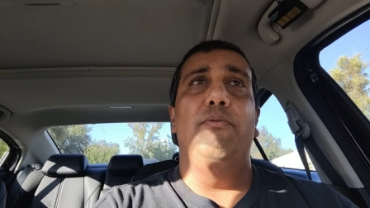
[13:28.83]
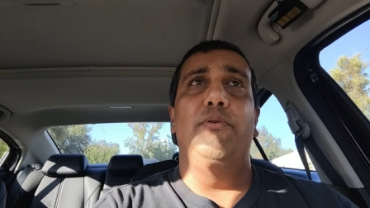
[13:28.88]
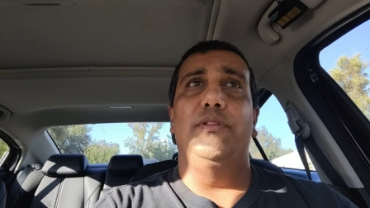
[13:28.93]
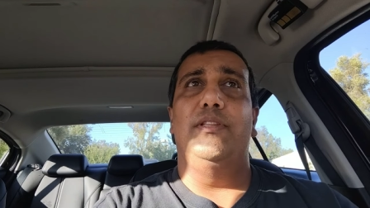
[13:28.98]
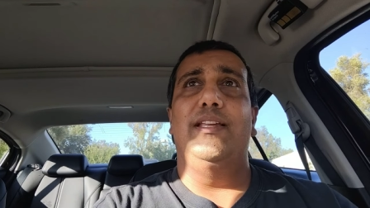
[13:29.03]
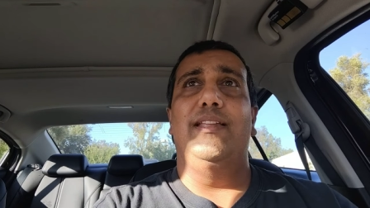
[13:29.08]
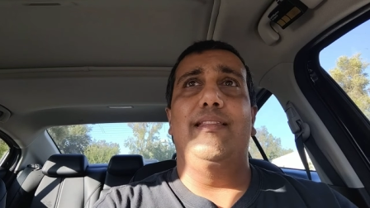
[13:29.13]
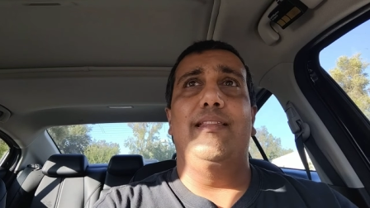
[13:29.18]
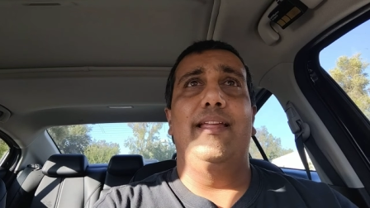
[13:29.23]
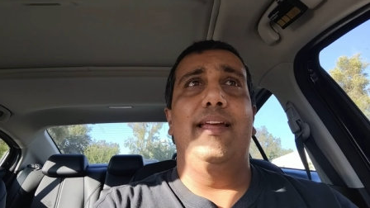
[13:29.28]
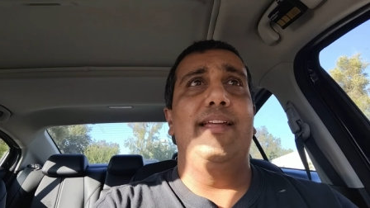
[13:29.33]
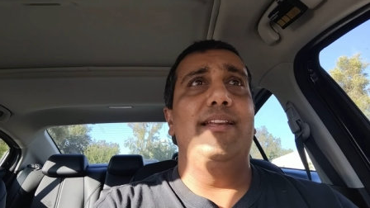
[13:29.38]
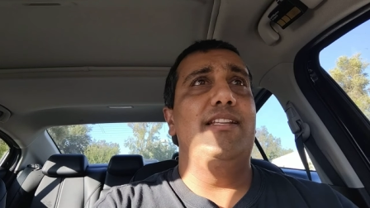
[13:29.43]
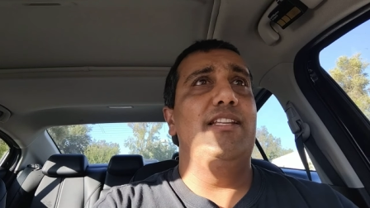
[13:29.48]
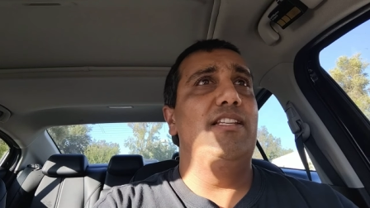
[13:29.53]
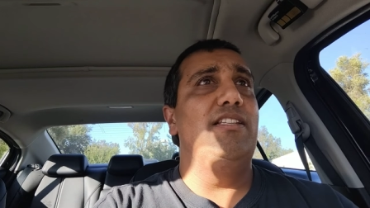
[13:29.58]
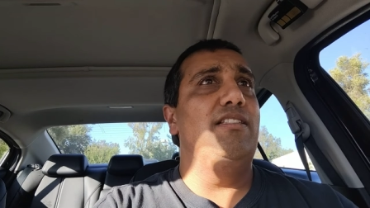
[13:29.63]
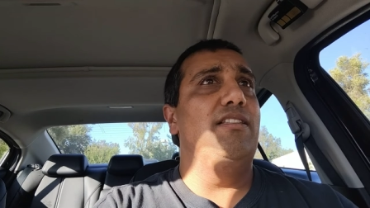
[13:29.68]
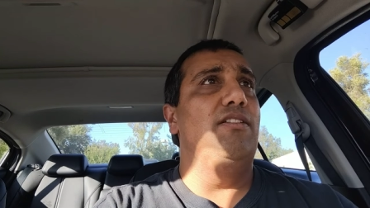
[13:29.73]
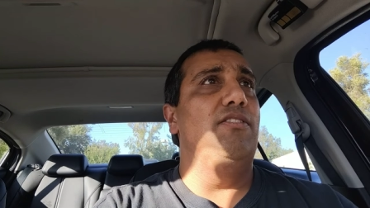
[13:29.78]
With
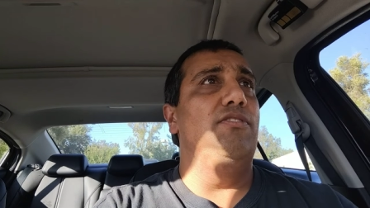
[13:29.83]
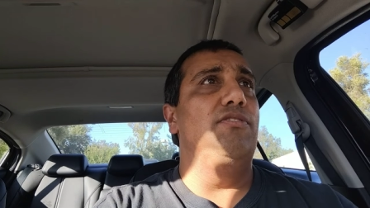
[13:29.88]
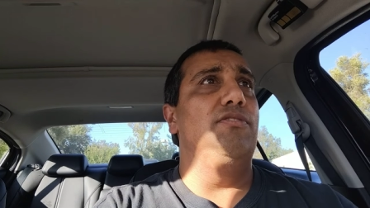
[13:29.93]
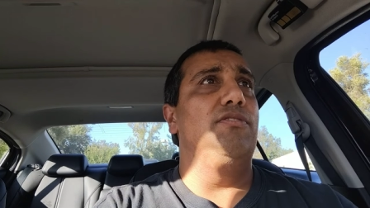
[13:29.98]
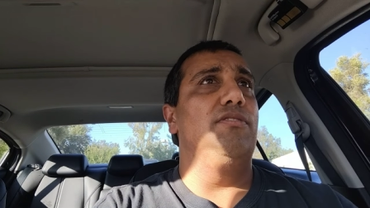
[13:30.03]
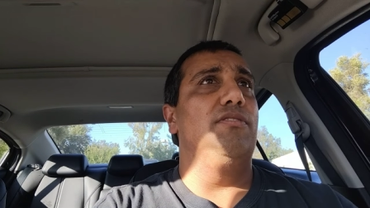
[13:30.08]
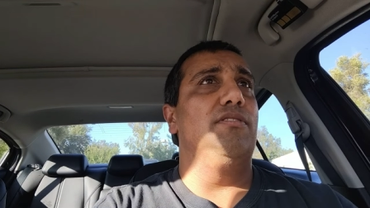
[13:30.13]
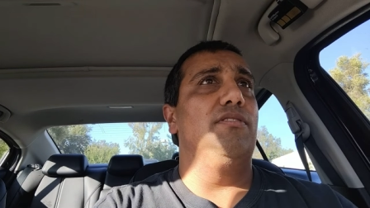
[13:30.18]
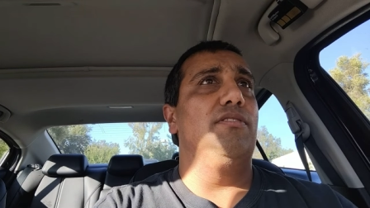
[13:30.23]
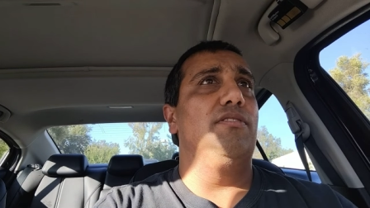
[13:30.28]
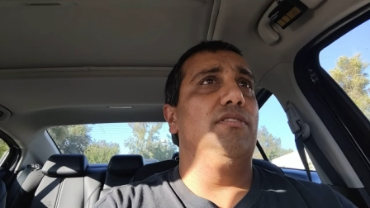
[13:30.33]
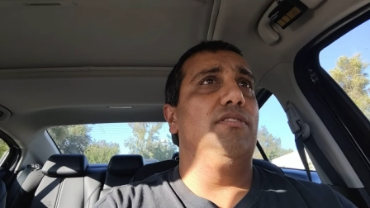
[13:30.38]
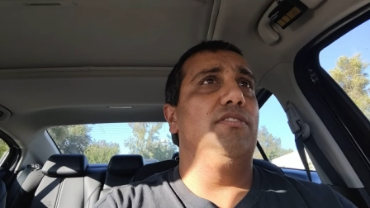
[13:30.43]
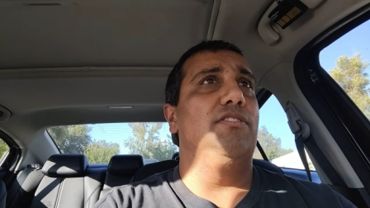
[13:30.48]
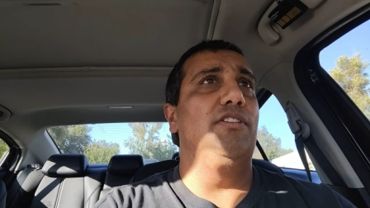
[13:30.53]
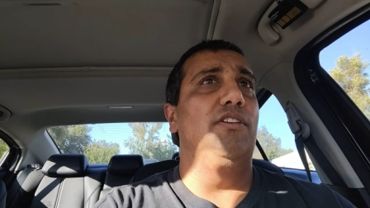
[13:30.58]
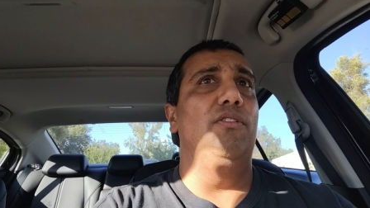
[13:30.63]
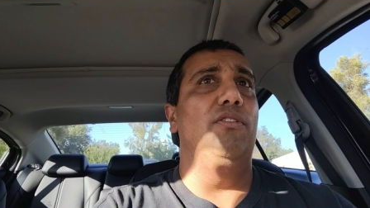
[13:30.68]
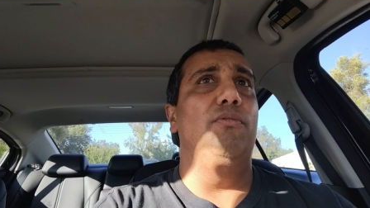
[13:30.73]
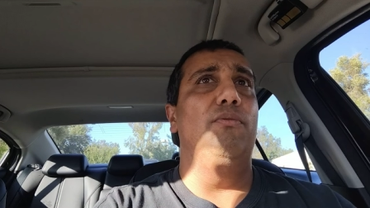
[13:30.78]
Atlantis, there's
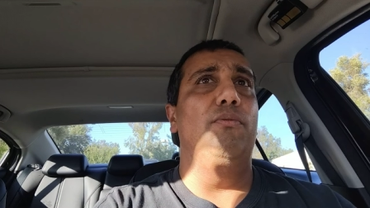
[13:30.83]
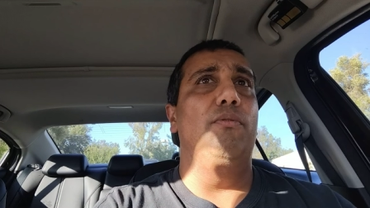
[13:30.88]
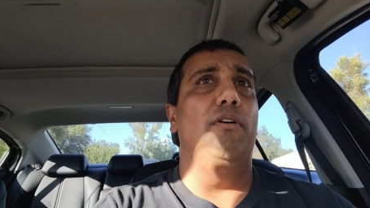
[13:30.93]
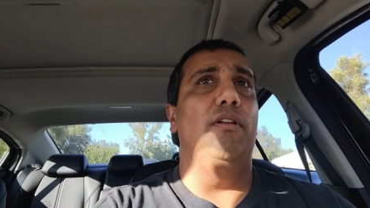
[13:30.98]
still